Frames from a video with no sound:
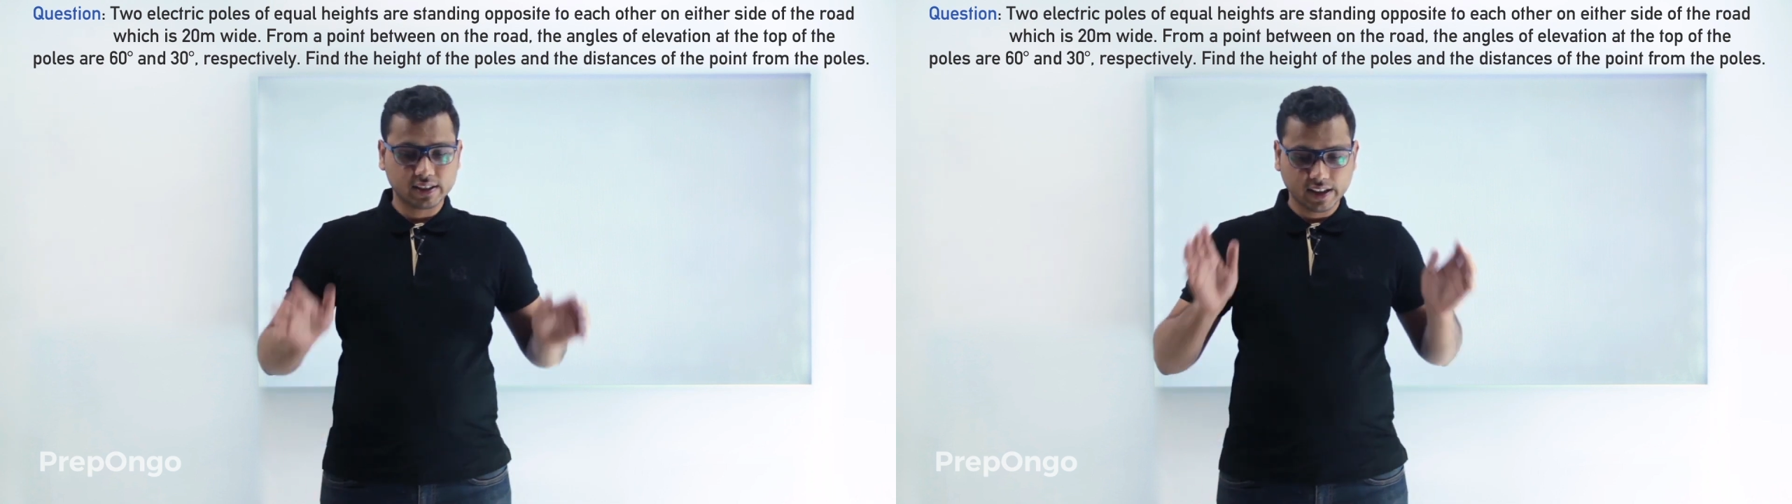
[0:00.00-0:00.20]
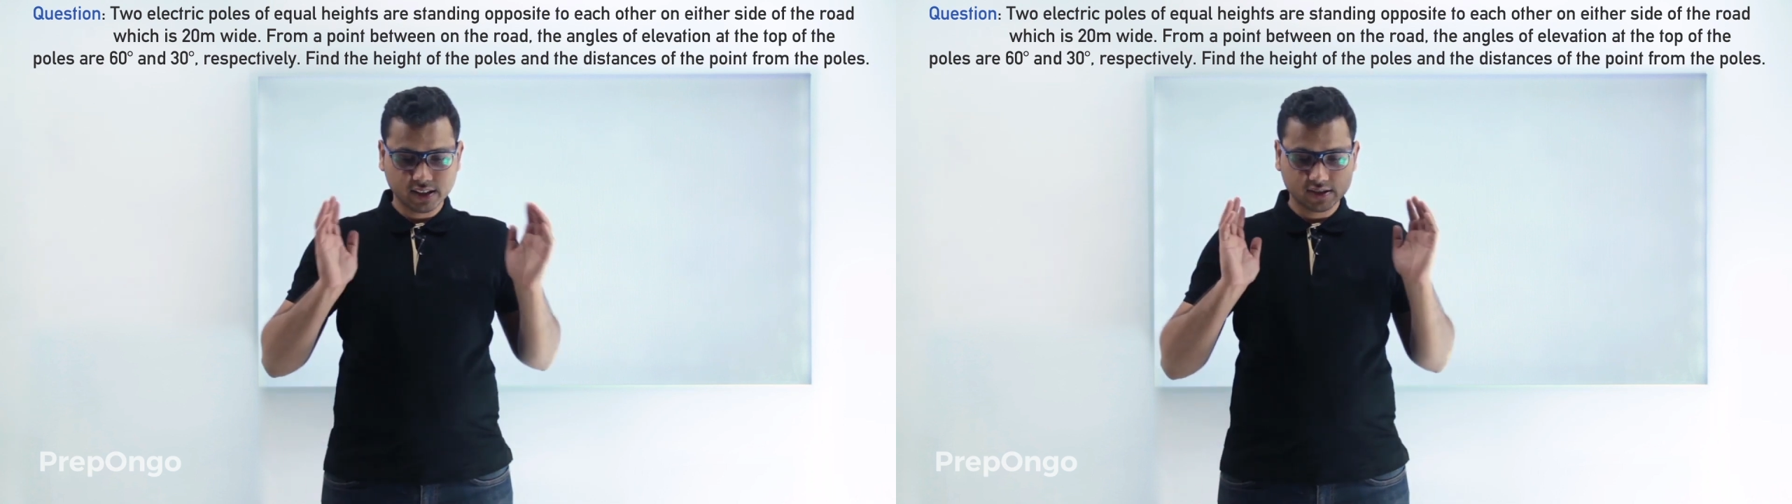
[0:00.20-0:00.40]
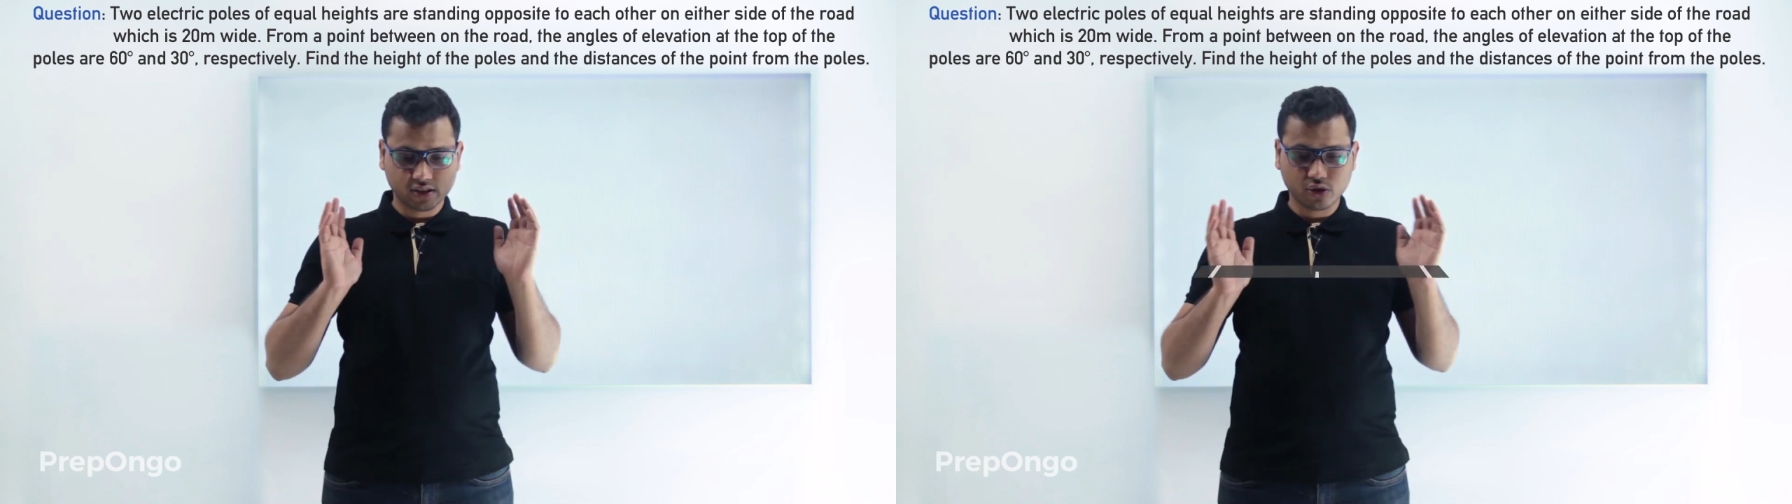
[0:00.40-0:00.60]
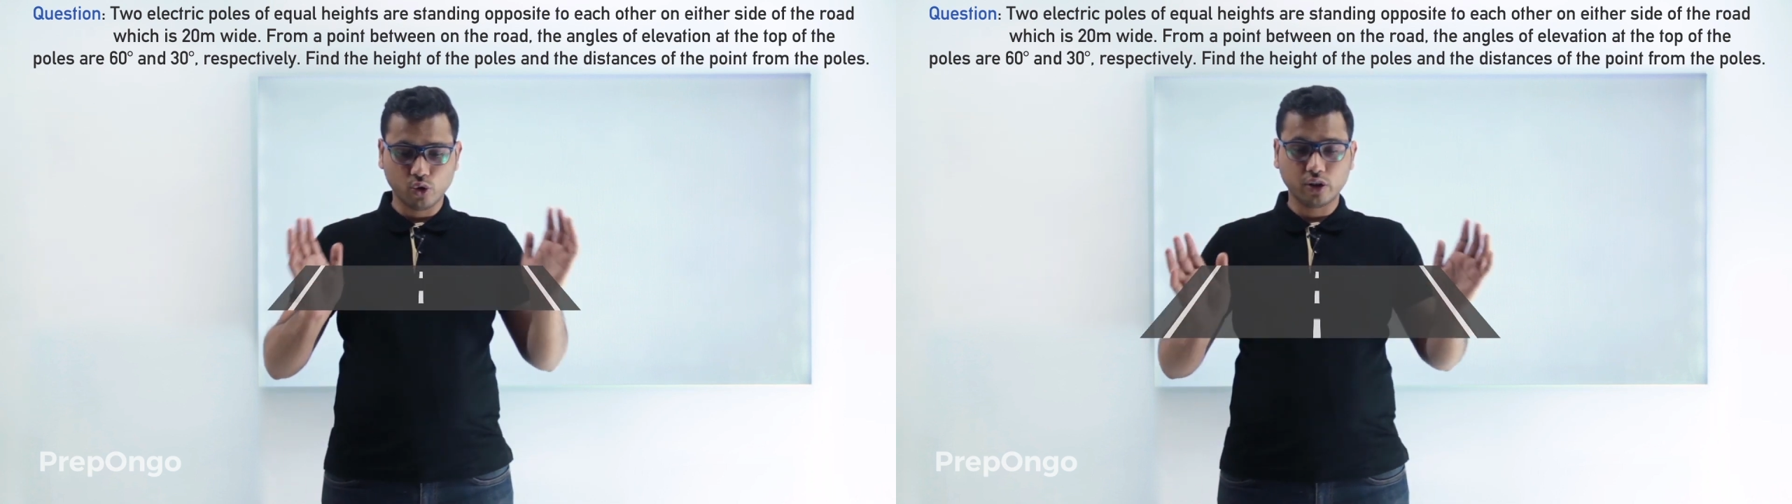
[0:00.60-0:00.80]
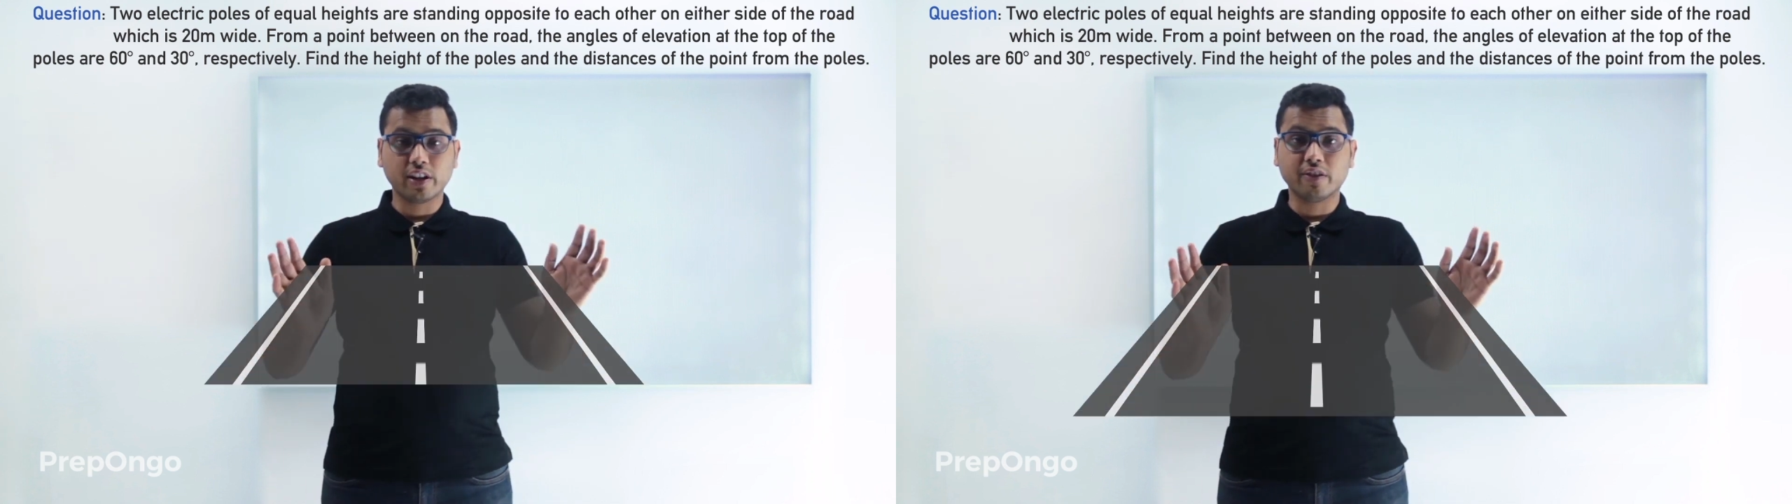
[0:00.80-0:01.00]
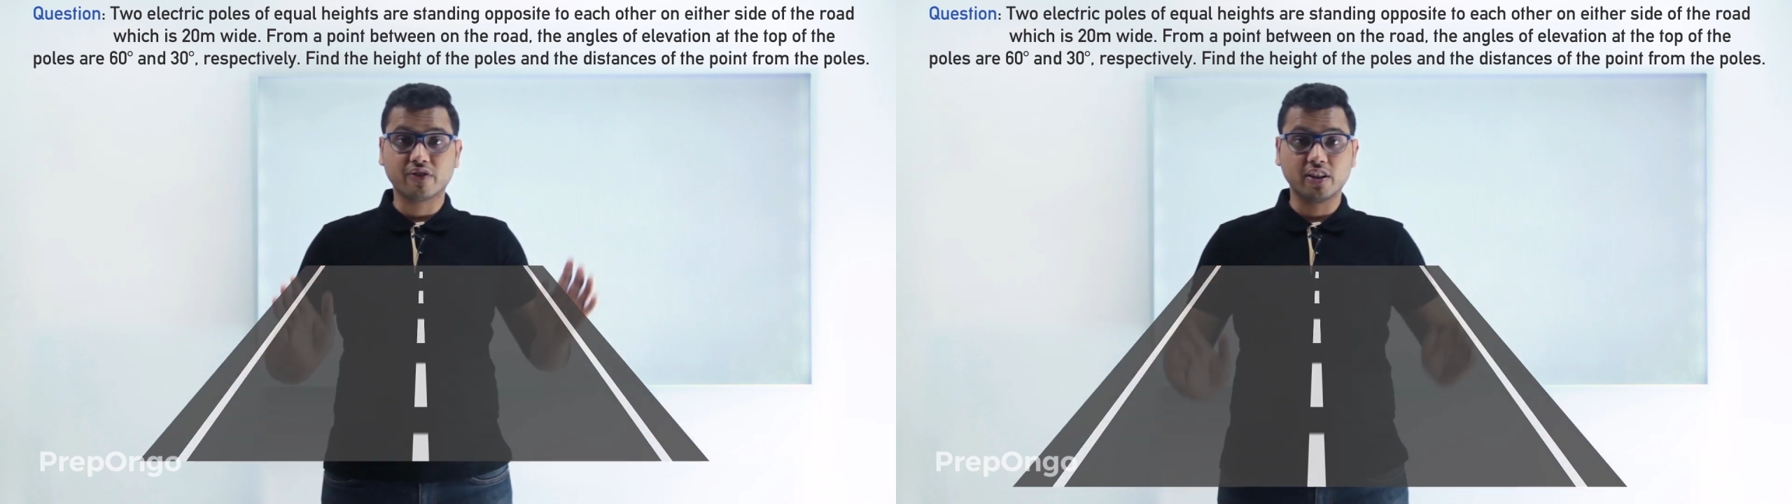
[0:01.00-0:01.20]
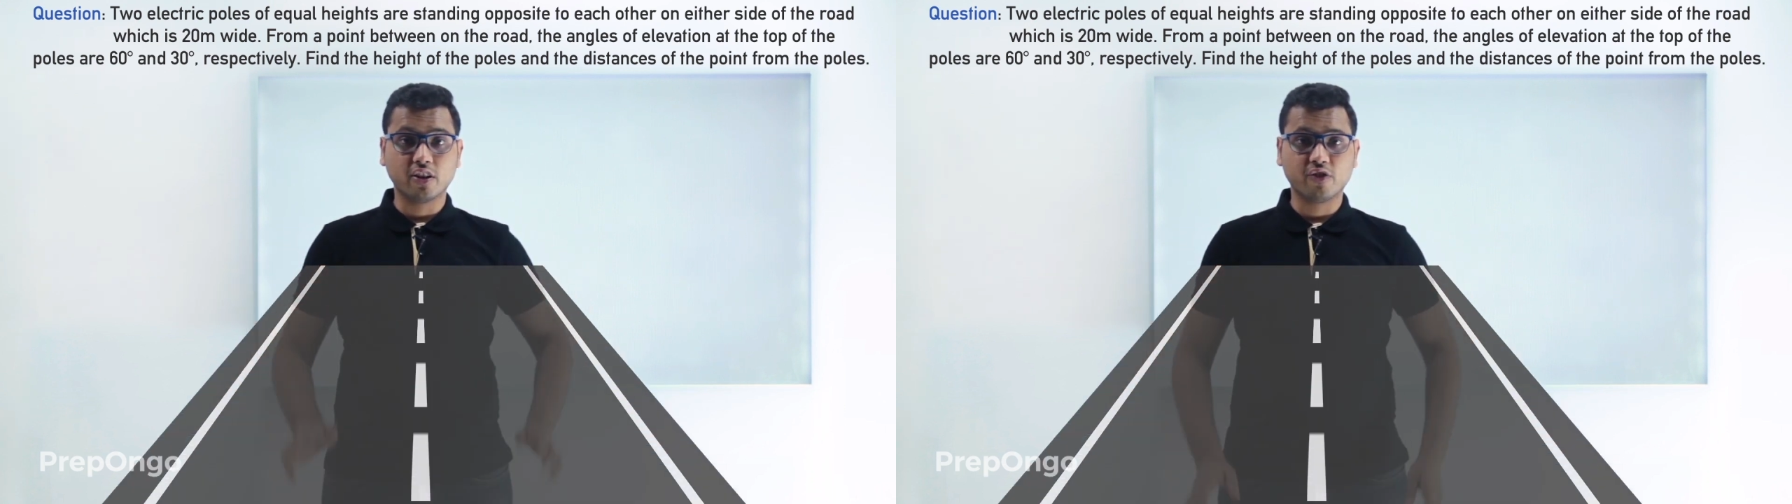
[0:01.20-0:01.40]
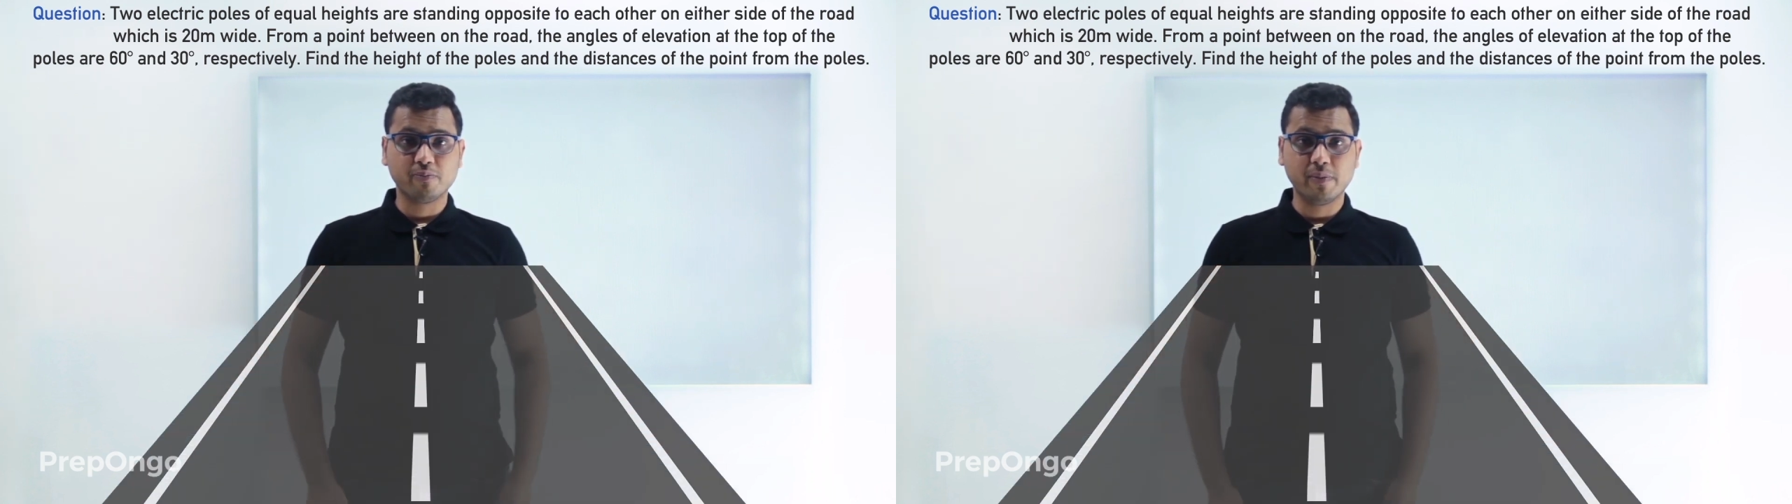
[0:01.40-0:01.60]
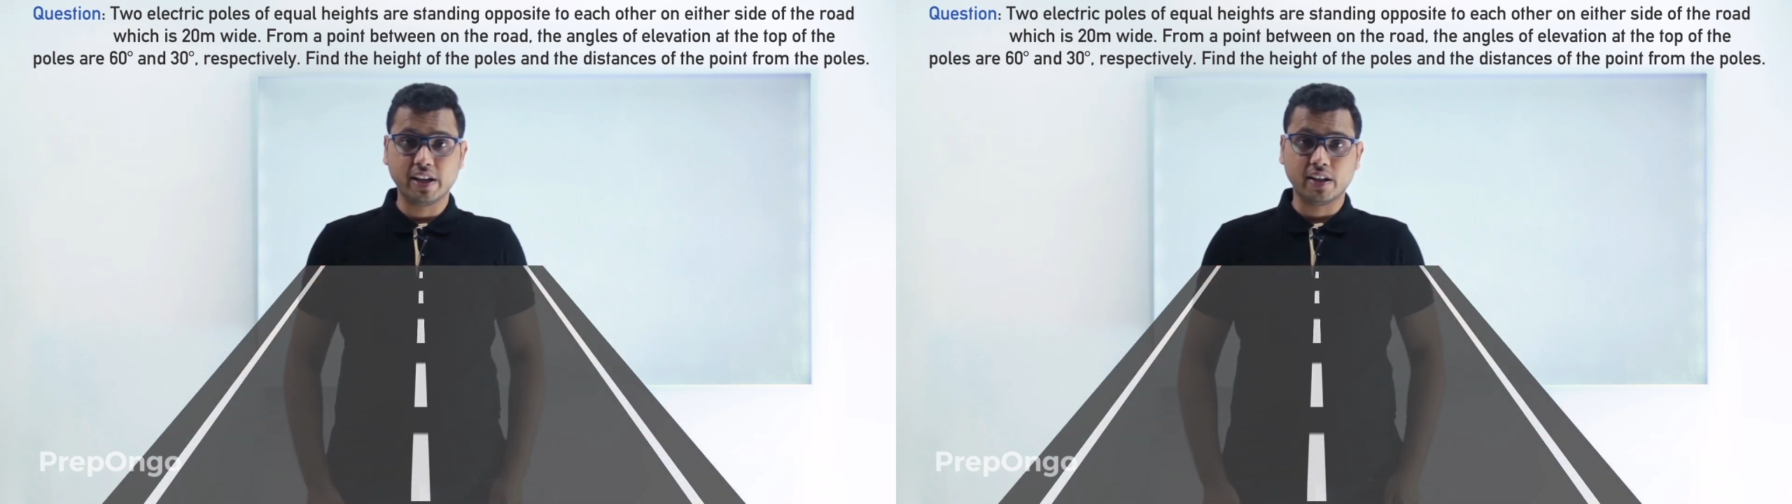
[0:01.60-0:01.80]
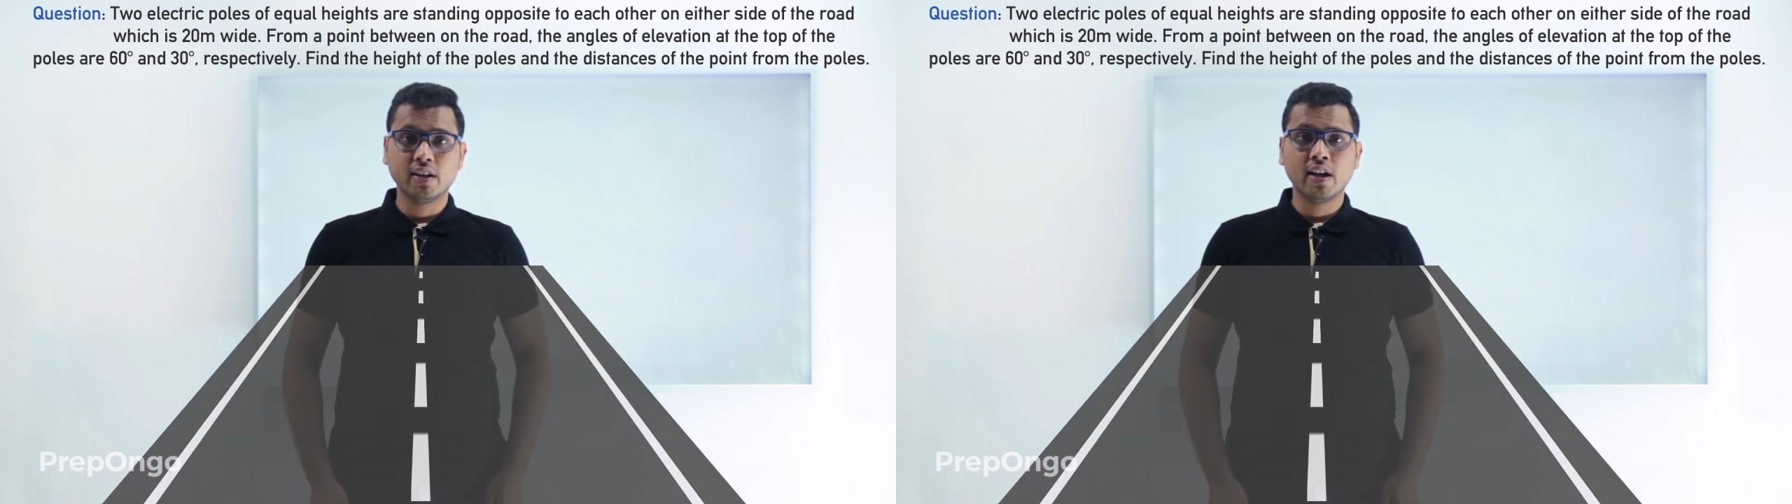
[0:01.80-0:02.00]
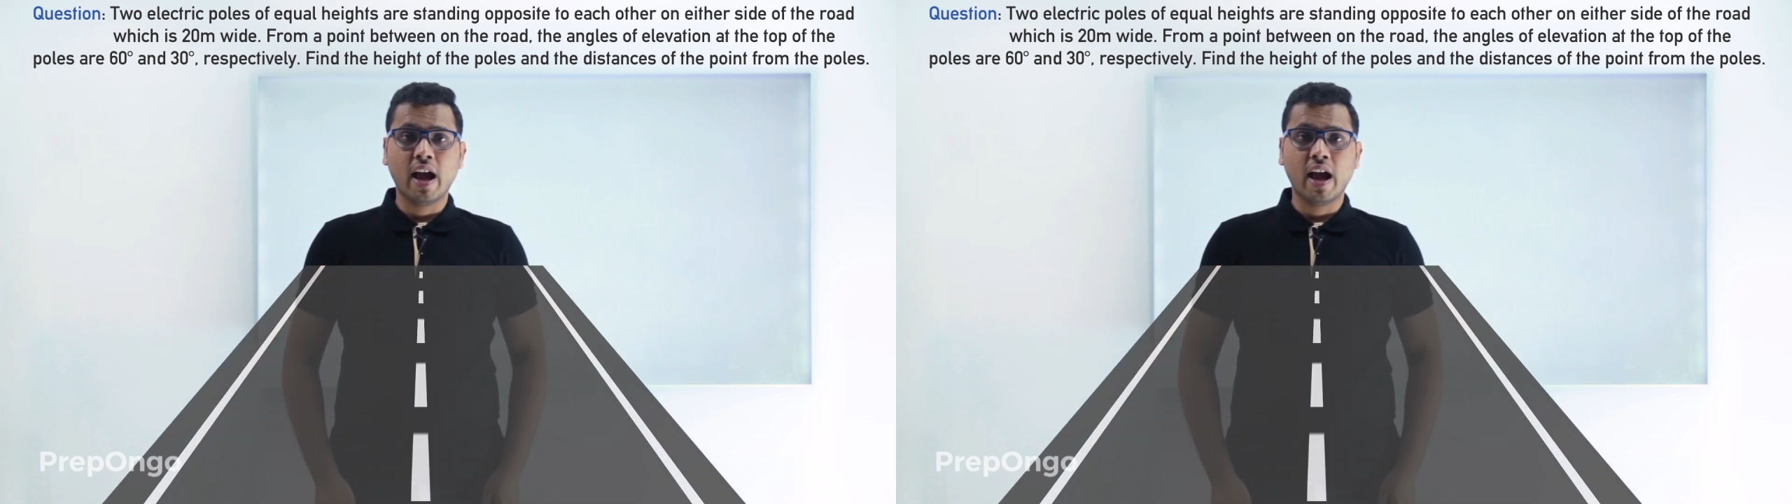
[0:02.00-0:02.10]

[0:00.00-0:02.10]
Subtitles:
there is a road in front of me